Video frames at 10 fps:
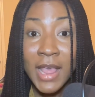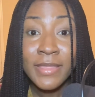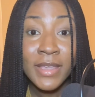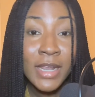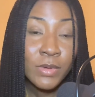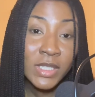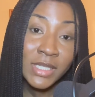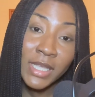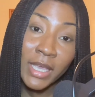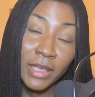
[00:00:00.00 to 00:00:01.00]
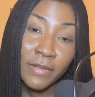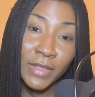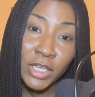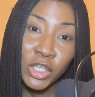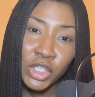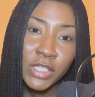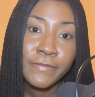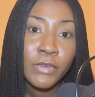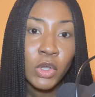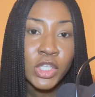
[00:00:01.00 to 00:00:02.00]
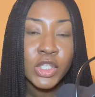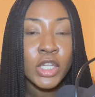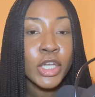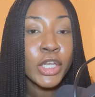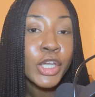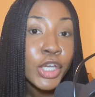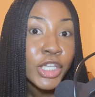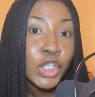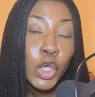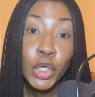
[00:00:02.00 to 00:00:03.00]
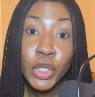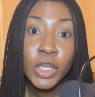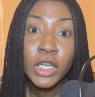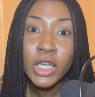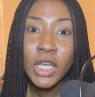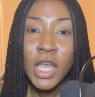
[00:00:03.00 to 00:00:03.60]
then I would say that you just focus on a good hook